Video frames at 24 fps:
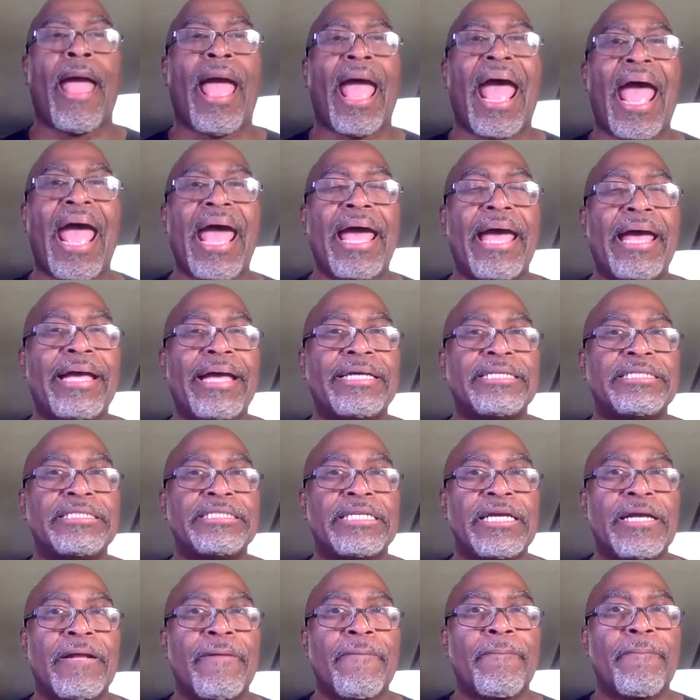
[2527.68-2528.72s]
and
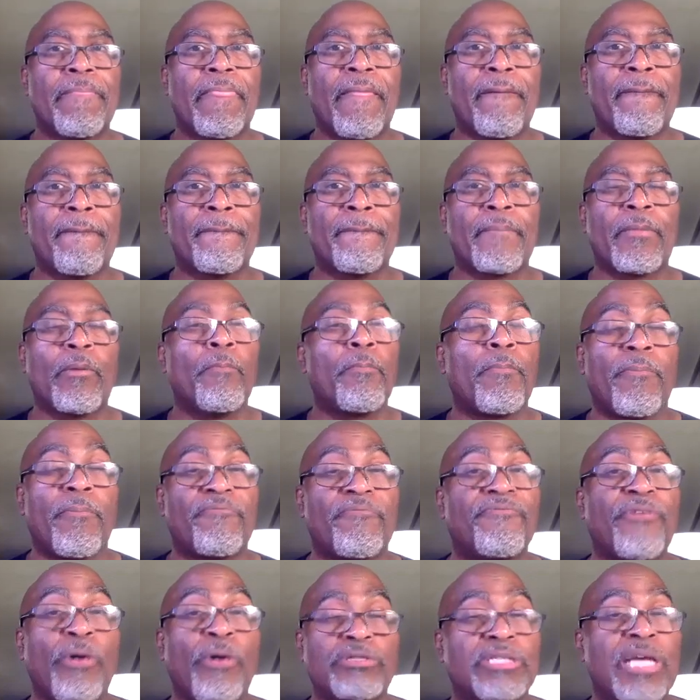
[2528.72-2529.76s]

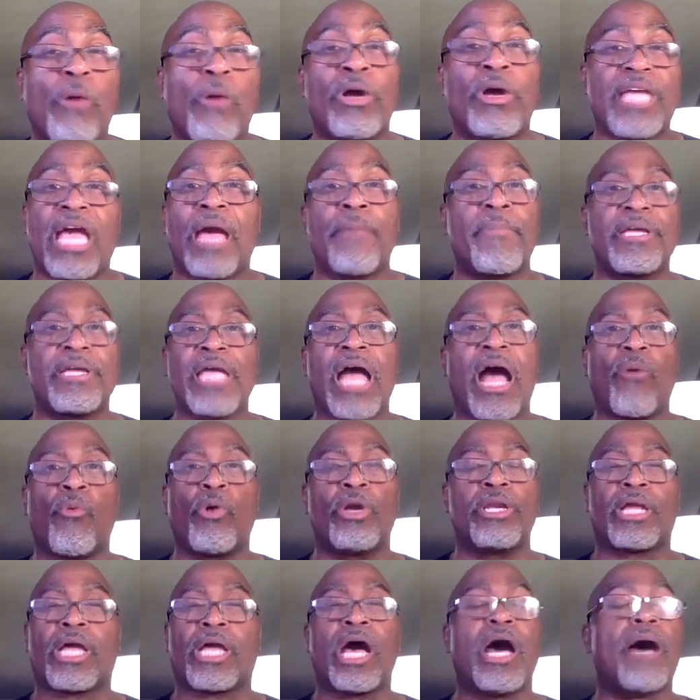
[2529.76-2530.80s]
folks say, well, Yema Yah
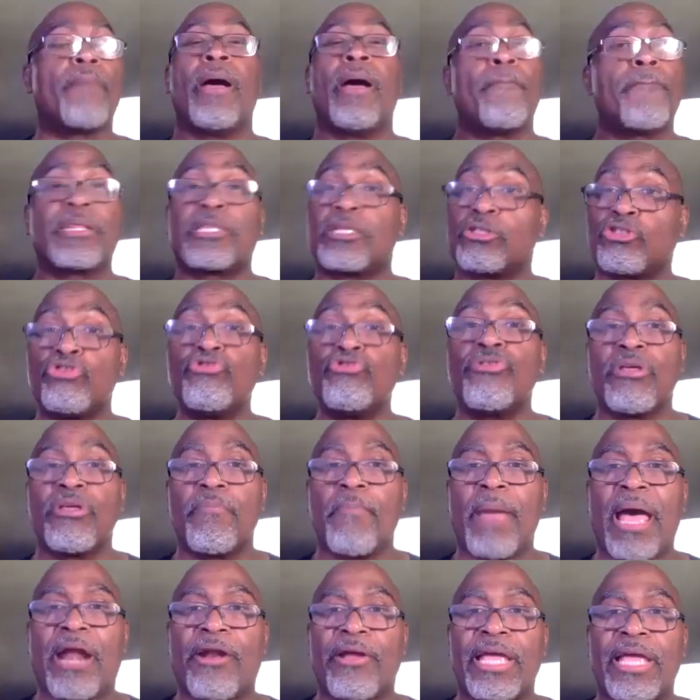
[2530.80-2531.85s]
wouldn't come. But the truth of the
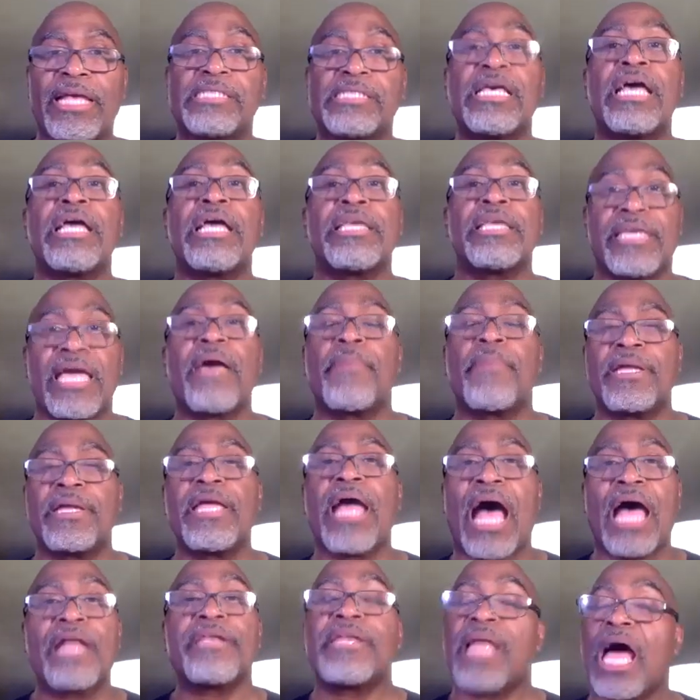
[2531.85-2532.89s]
matter is, Yema
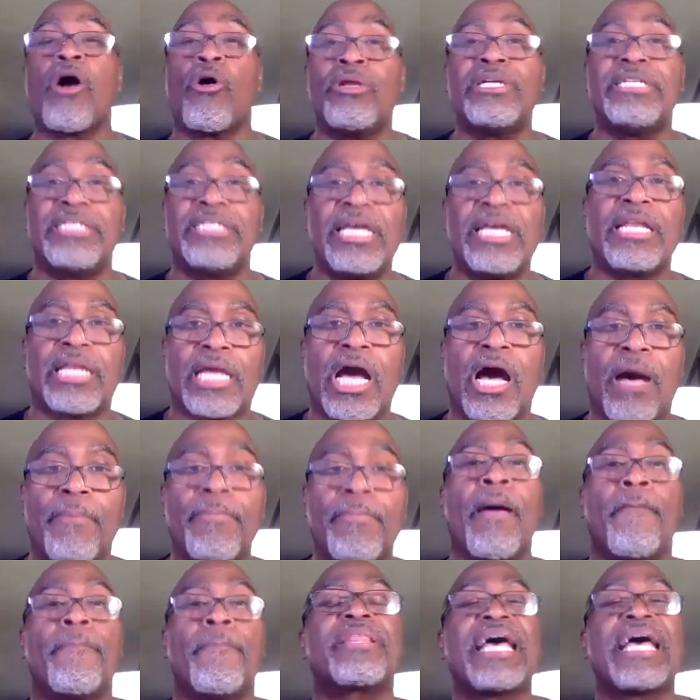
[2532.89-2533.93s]
Yah not only did come,
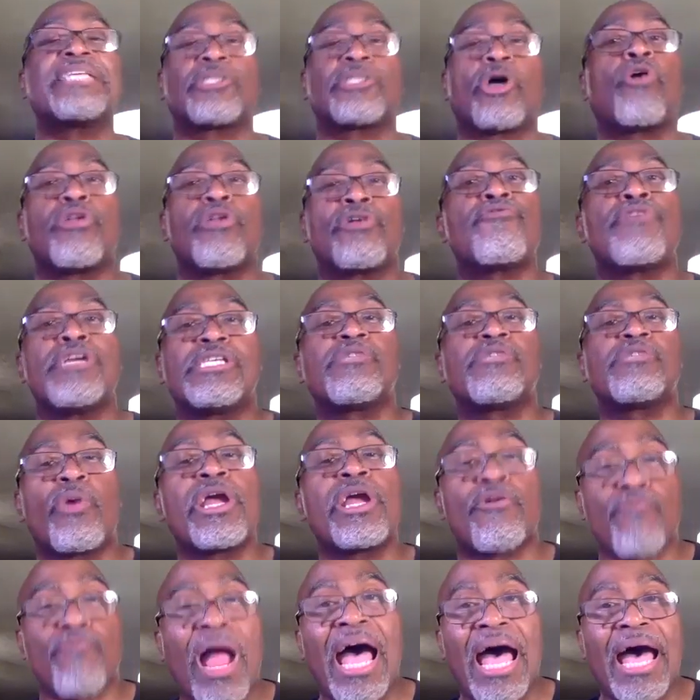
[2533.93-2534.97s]
but that's the only reason we
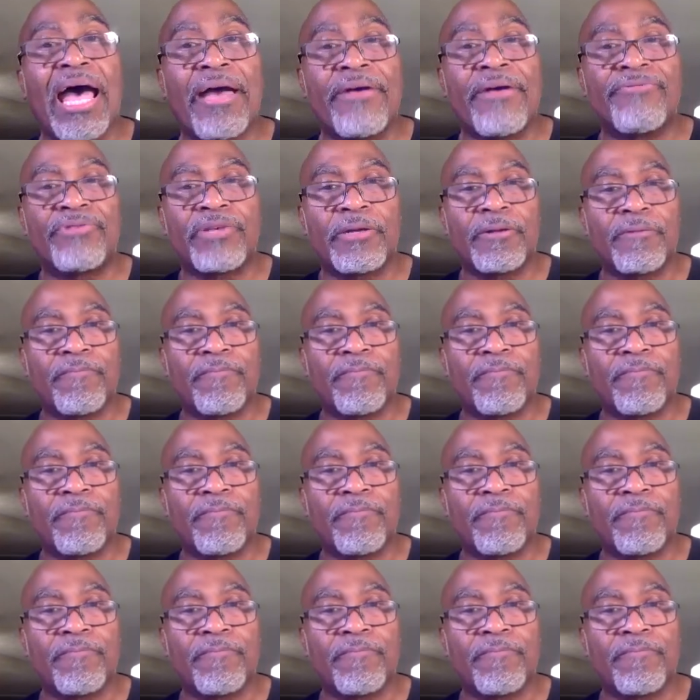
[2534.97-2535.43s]
arrived.